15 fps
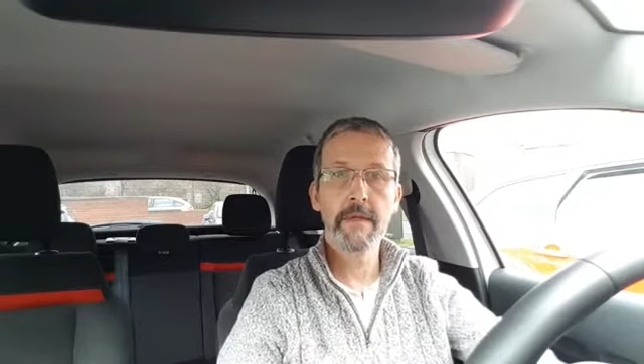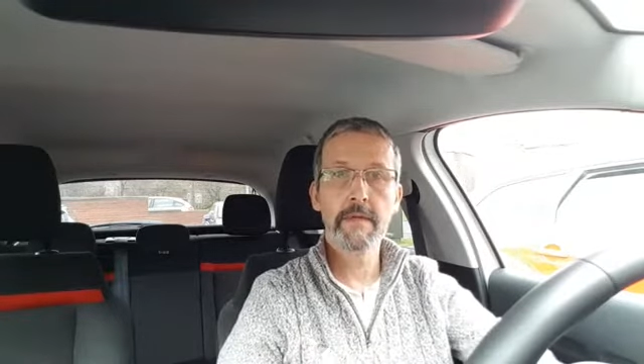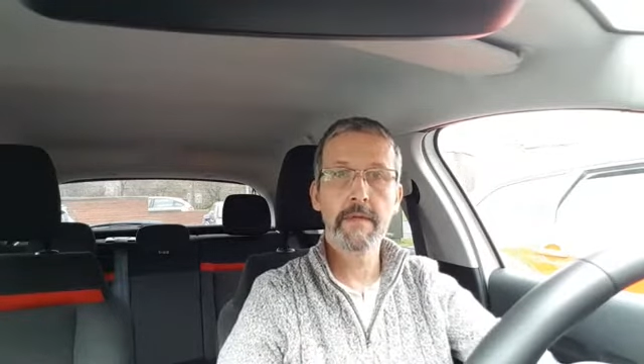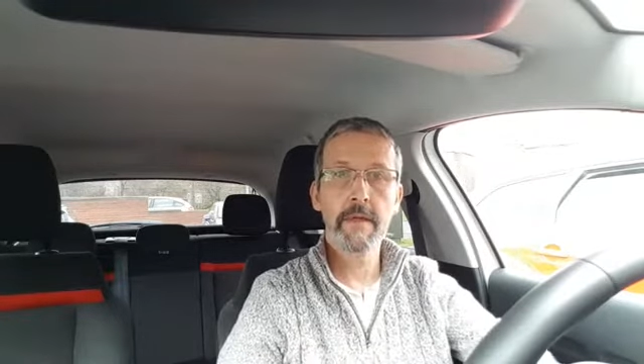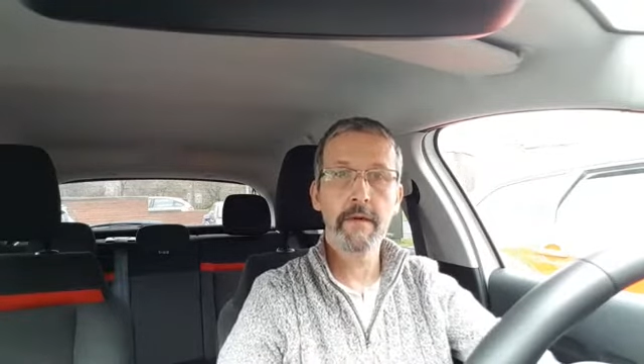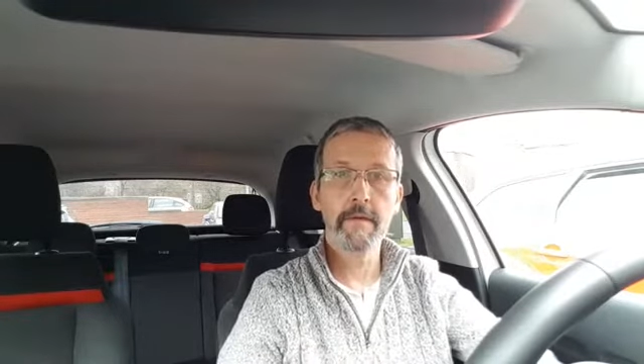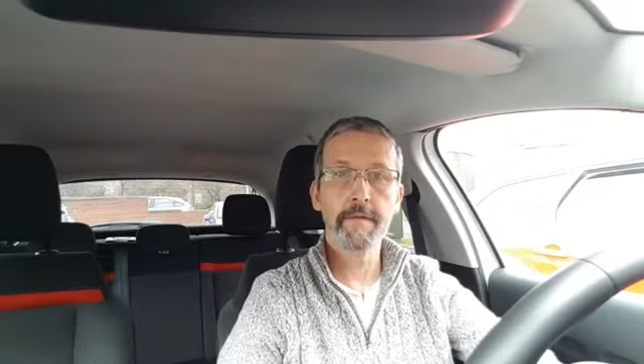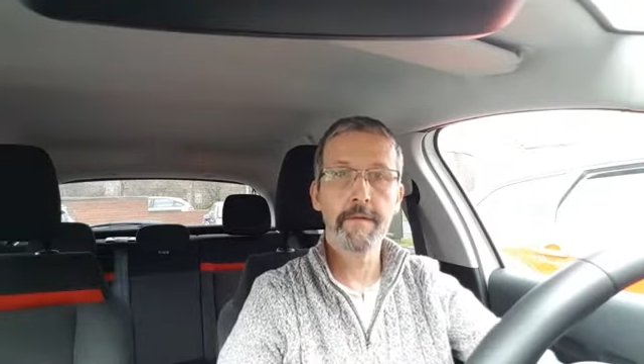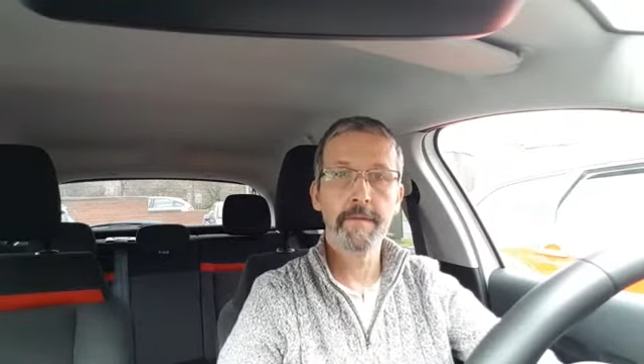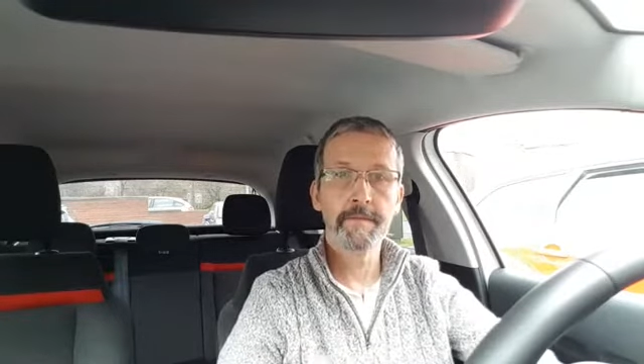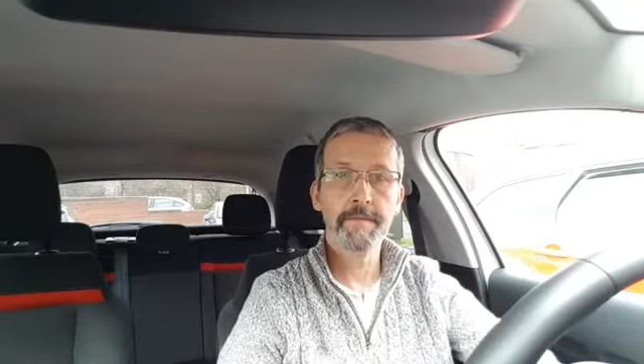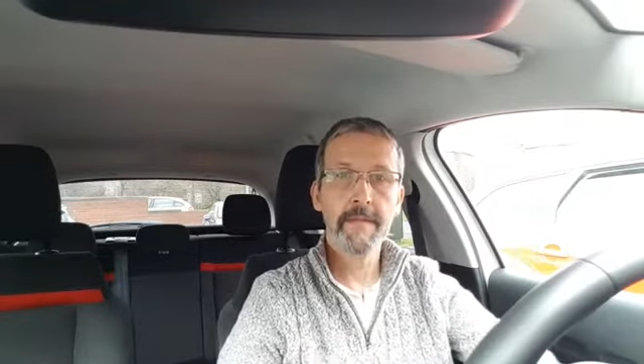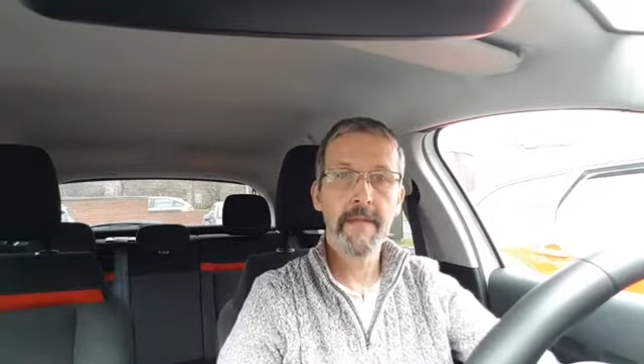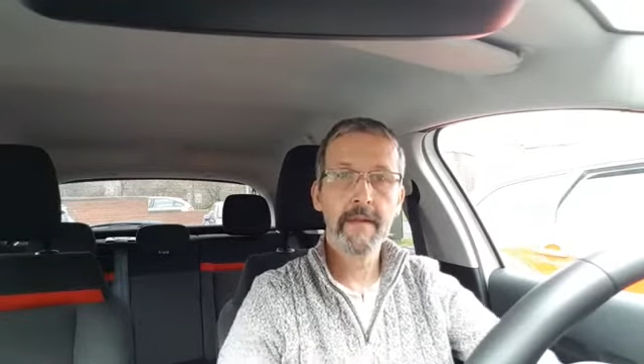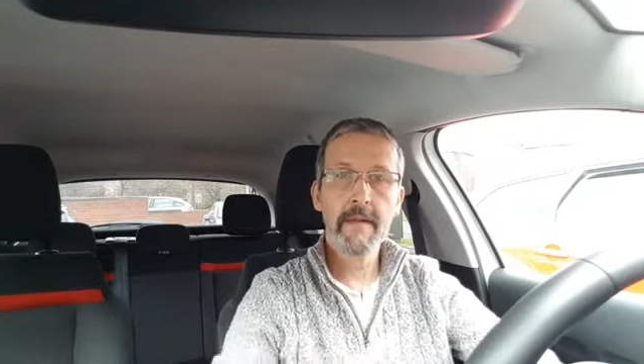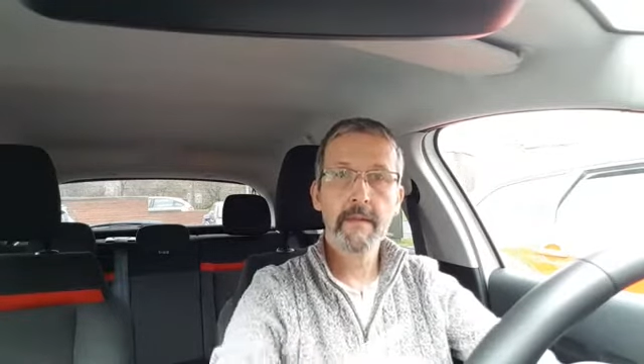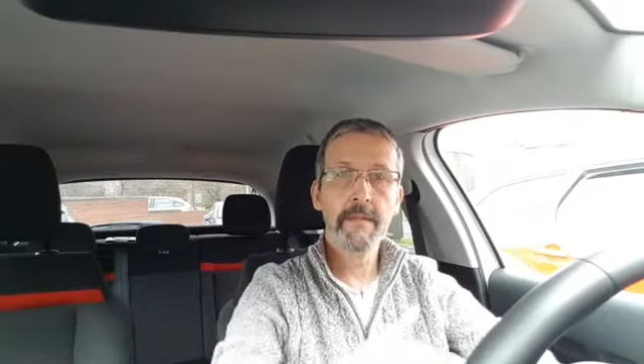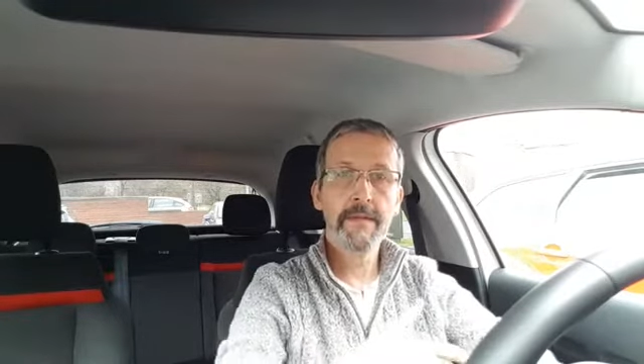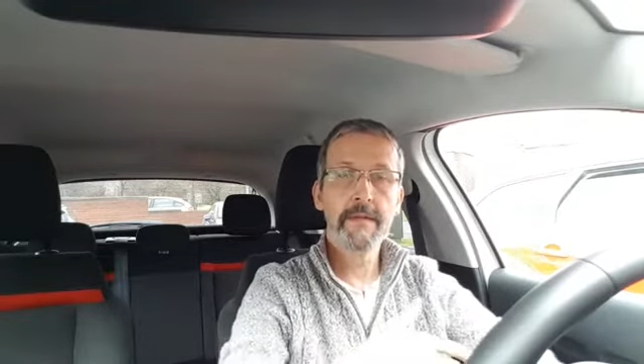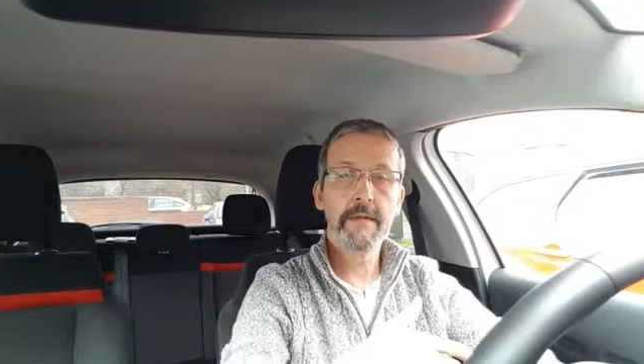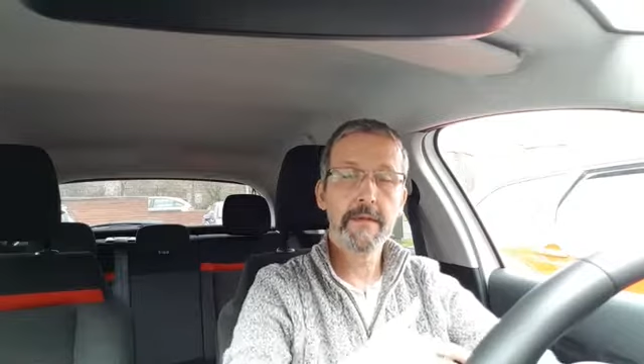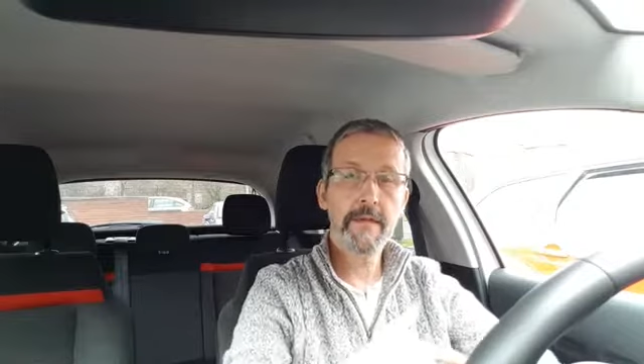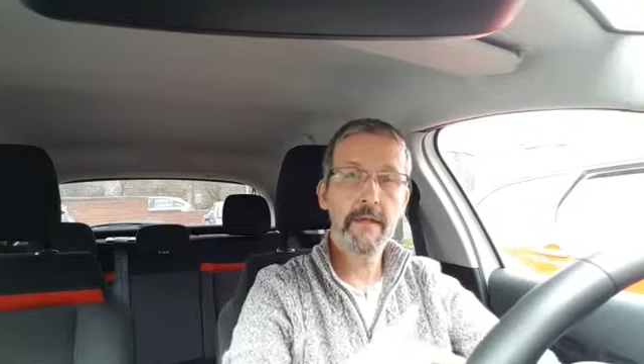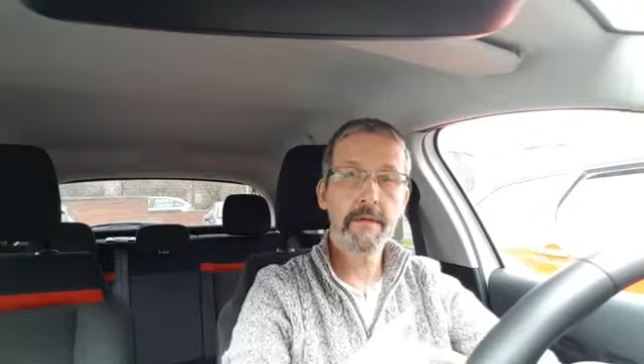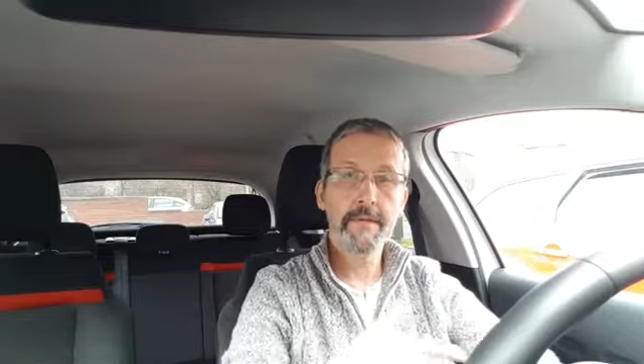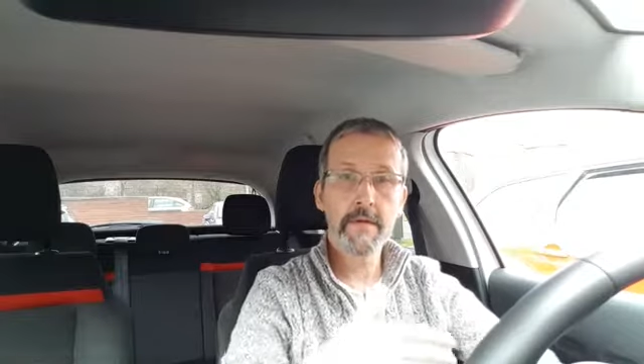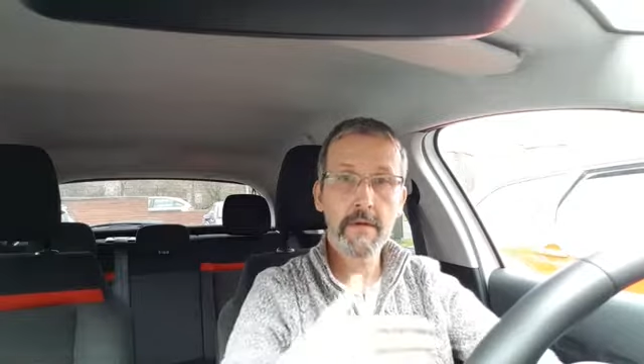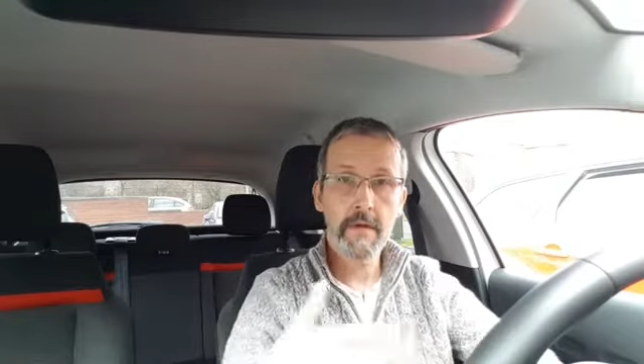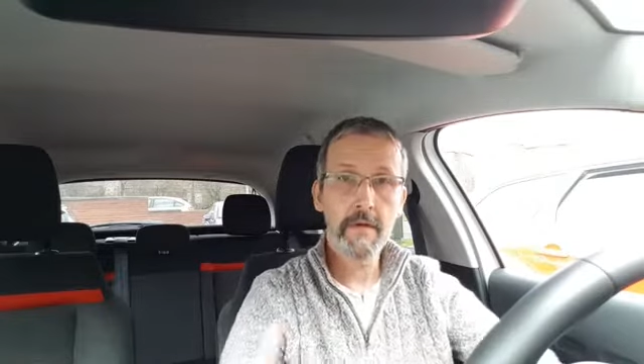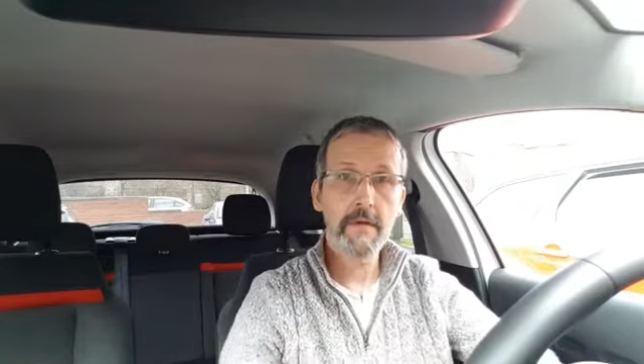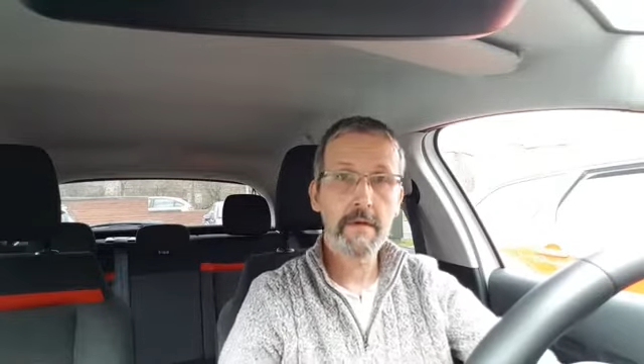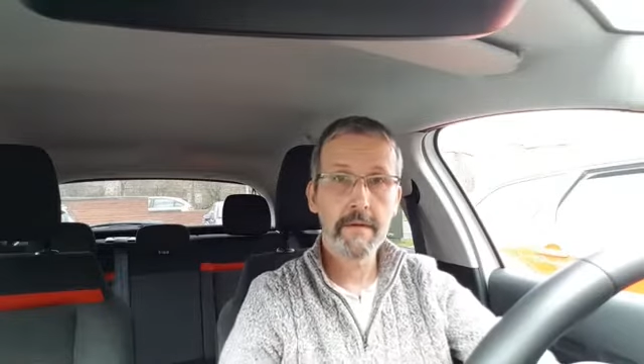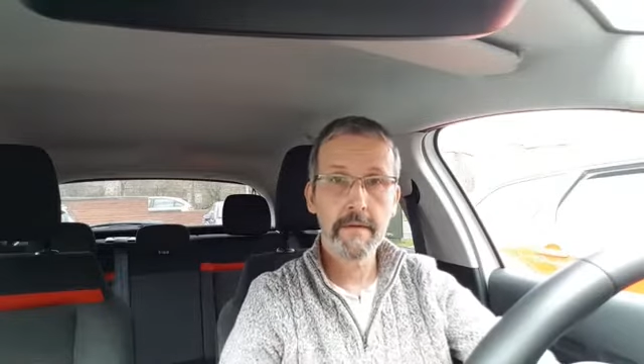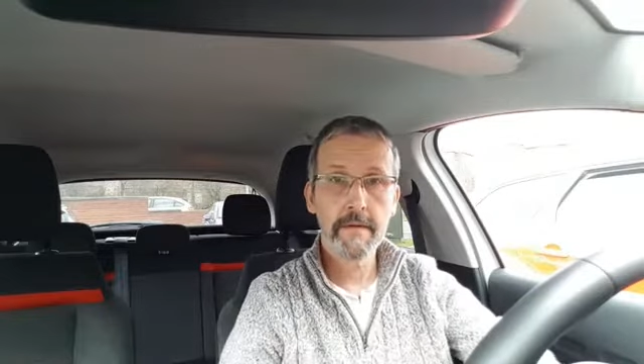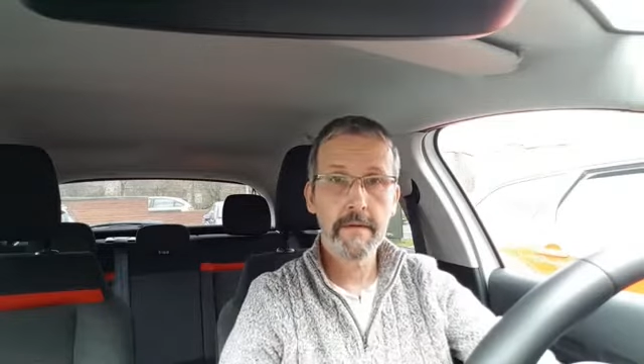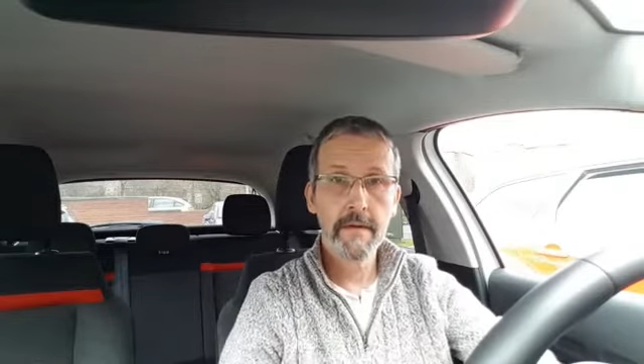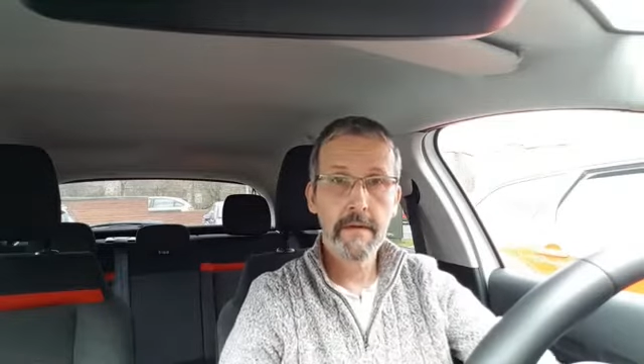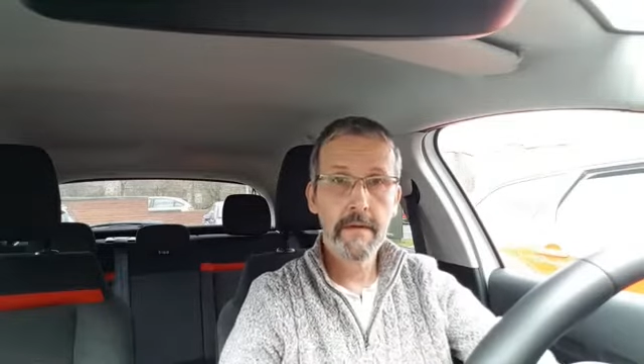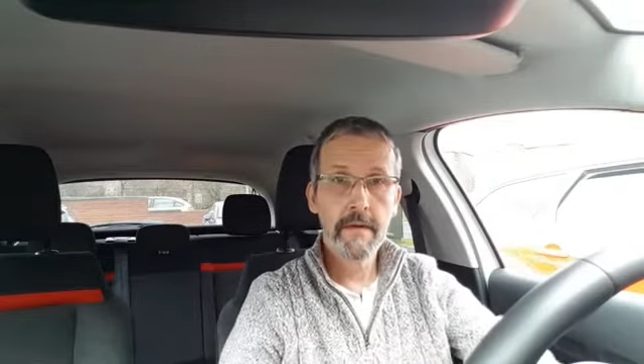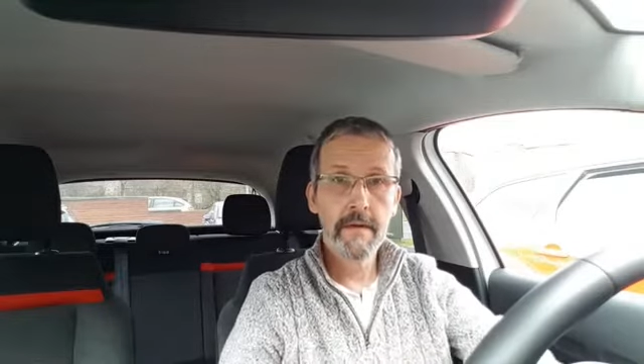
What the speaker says: itself, but to save Scotland